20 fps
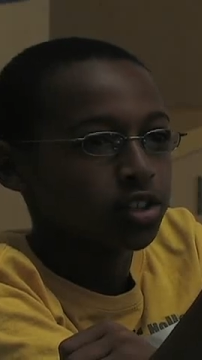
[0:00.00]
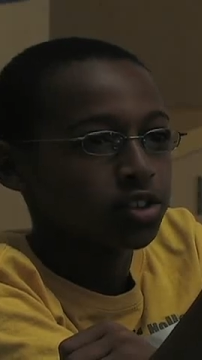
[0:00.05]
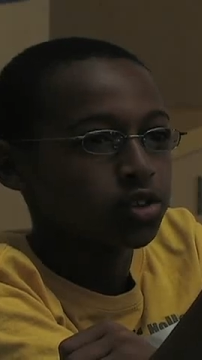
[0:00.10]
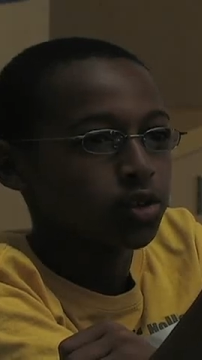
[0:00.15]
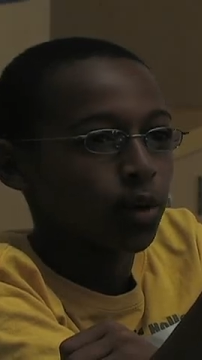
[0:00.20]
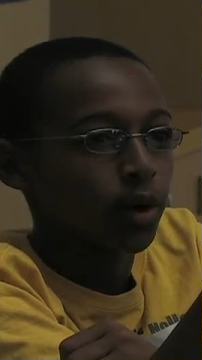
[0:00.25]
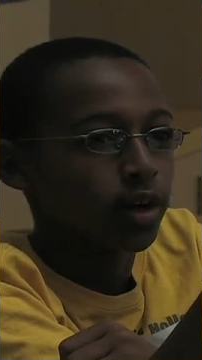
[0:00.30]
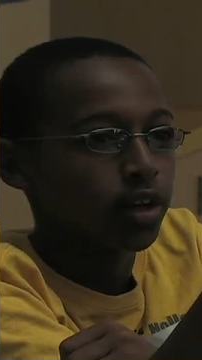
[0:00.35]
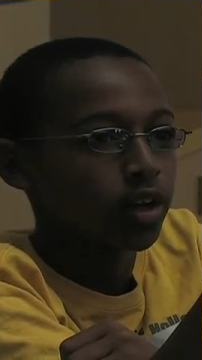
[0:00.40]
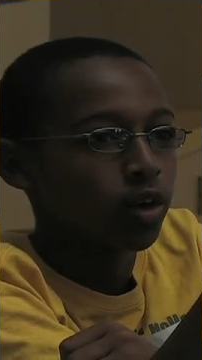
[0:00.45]

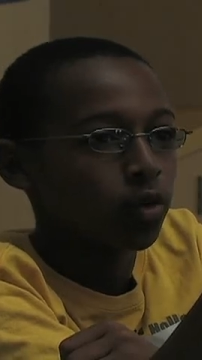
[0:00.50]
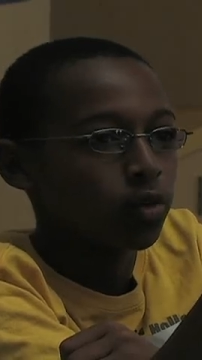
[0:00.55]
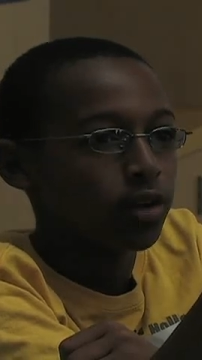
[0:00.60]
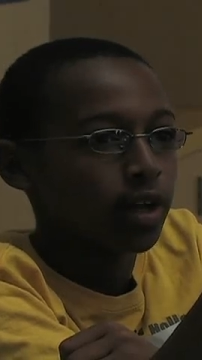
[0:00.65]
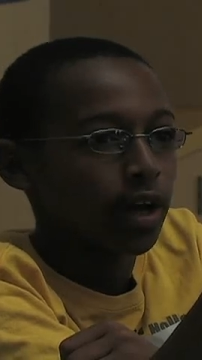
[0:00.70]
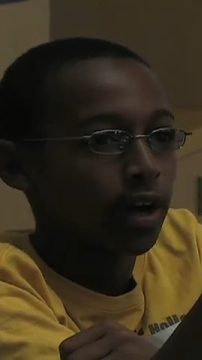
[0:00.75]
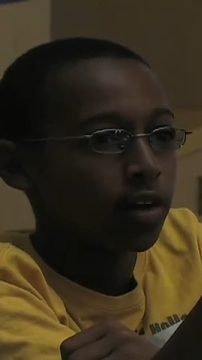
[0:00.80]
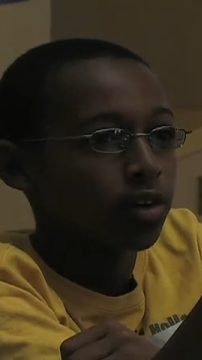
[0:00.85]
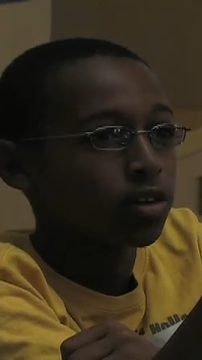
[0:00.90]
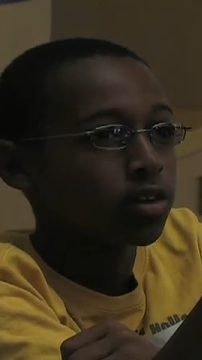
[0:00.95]
So I'd go
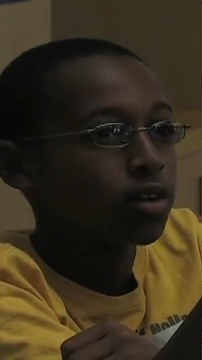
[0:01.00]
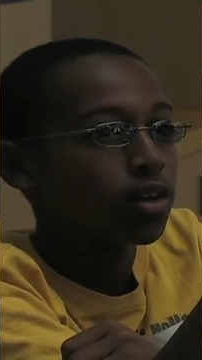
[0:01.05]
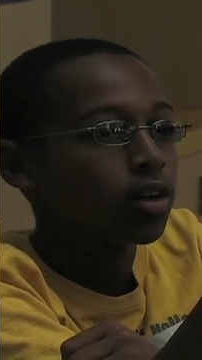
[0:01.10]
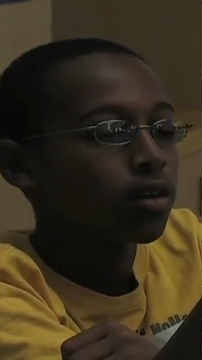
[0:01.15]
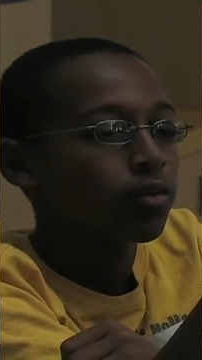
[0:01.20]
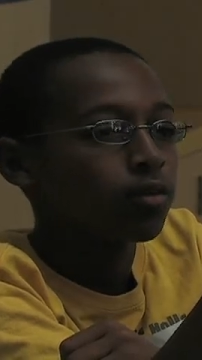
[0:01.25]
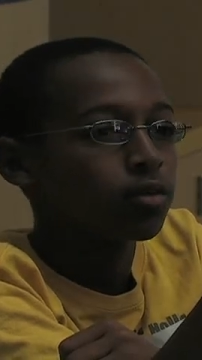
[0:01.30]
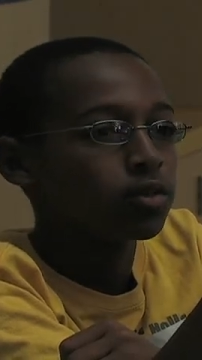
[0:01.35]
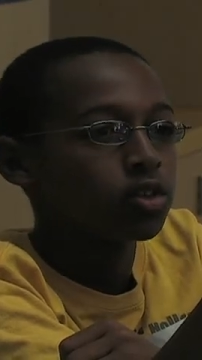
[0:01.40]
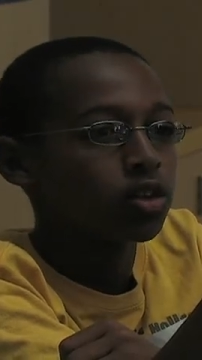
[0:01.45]
down
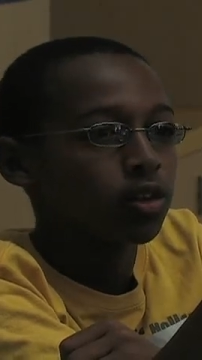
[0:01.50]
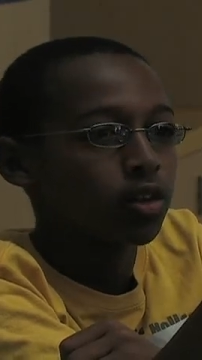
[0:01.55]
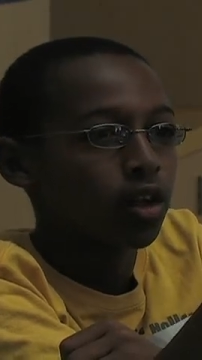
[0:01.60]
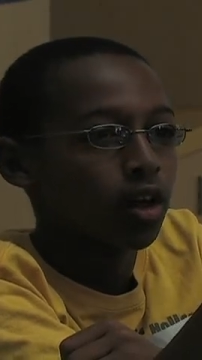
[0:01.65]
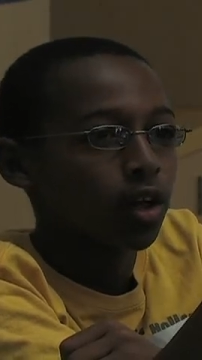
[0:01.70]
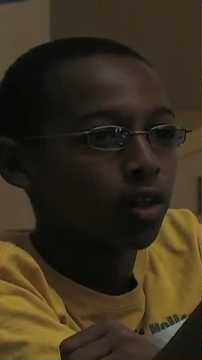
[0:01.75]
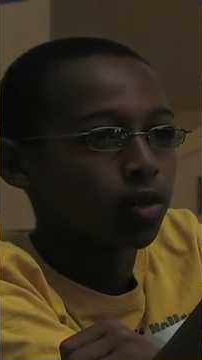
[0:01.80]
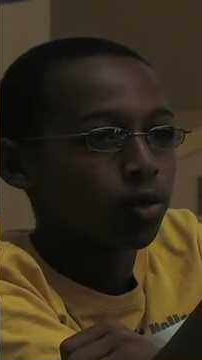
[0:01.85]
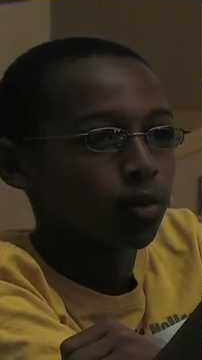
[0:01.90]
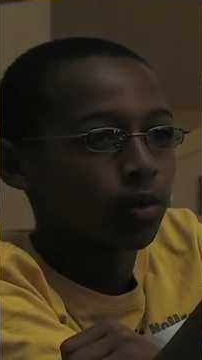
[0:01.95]
to the
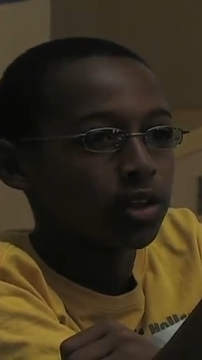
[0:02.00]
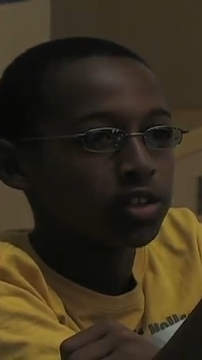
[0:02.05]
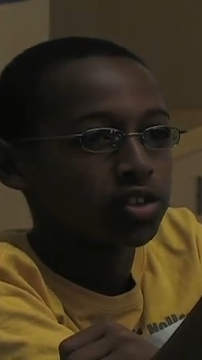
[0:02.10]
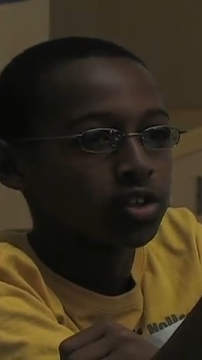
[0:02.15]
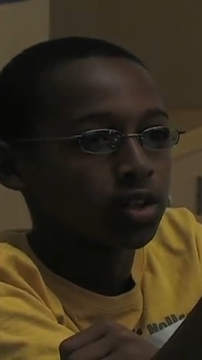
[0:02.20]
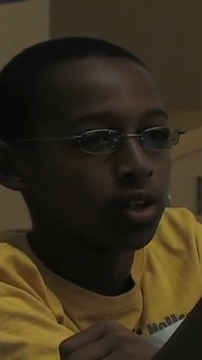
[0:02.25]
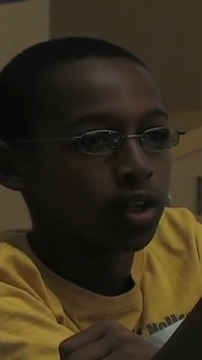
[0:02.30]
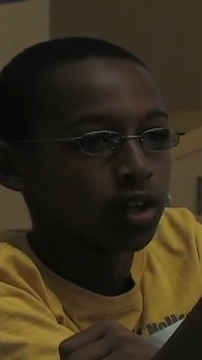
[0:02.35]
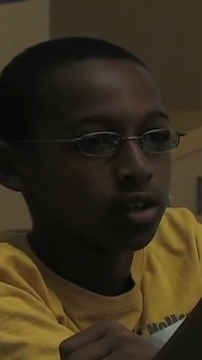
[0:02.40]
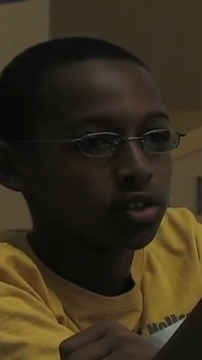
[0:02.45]
other ones
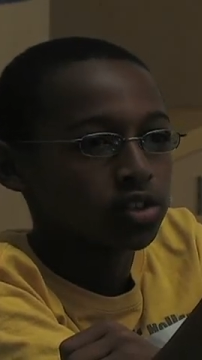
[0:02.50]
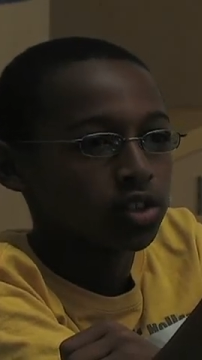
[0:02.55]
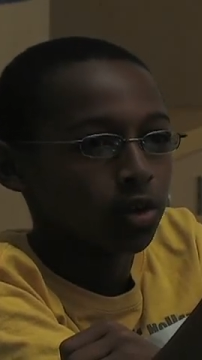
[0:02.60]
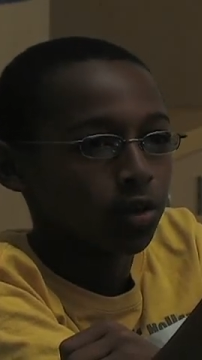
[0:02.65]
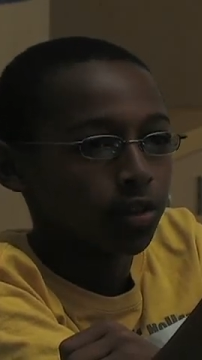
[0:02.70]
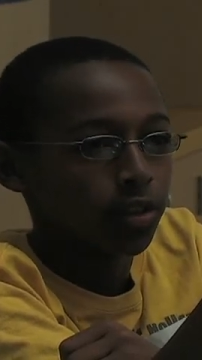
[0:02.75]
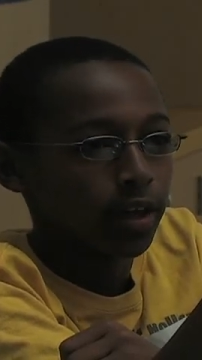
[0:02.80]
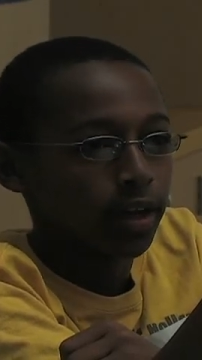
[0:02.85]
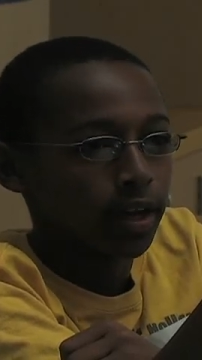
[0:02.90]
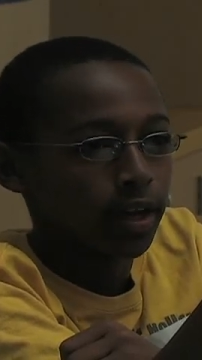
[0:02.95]
and look till
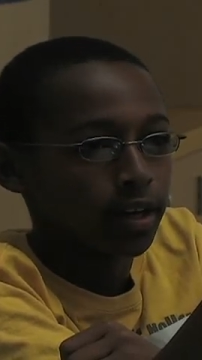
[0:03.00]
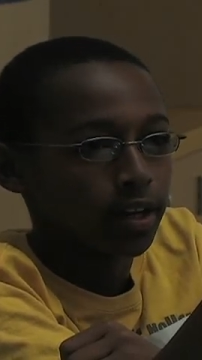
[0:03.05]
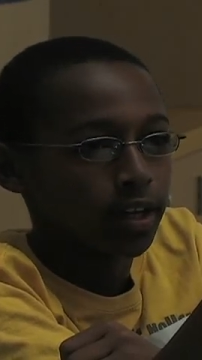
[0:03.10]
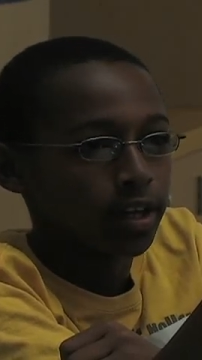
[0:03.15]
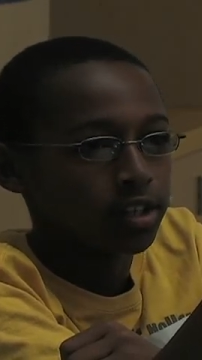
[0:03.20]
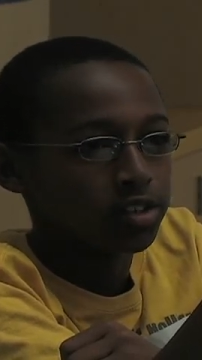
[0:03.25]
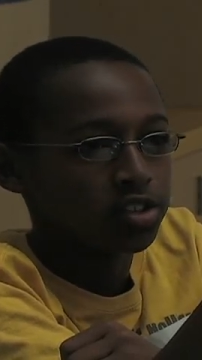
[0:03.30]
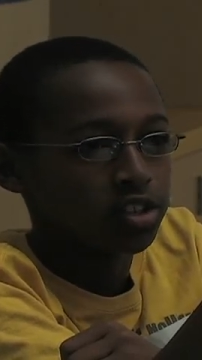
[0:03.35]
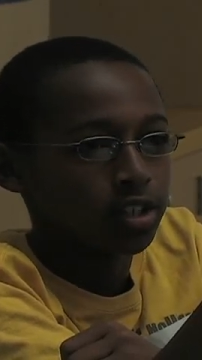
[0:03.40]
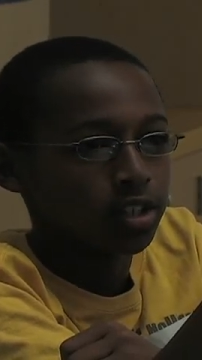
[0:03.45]
they had
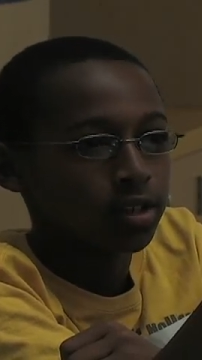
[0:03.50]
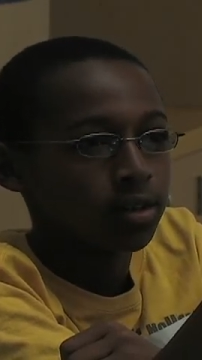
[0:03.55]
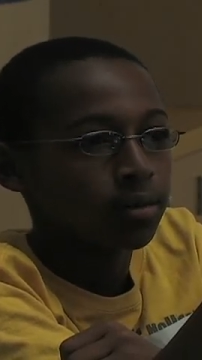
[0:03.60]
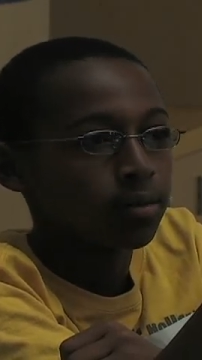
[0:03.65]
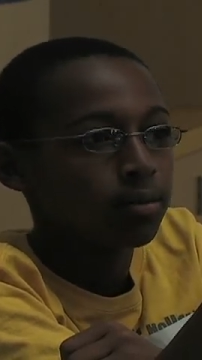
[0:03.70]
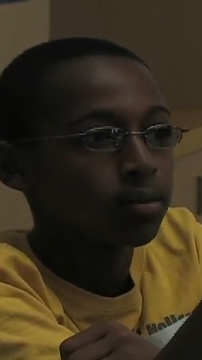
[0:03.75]
18.